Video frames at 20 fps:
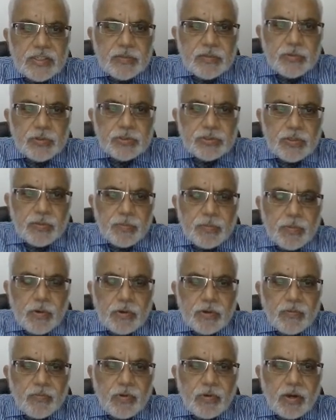the most
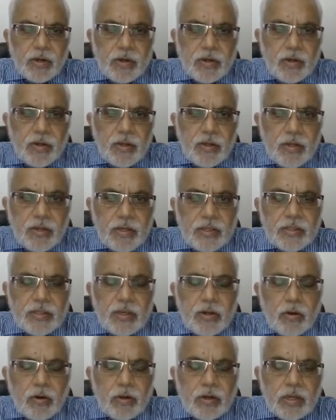important one in the
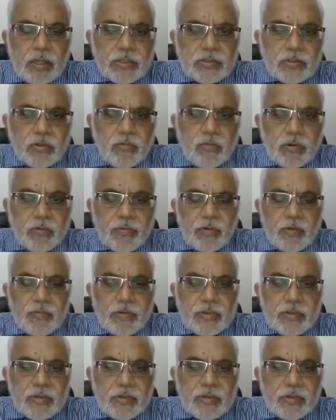context of what we have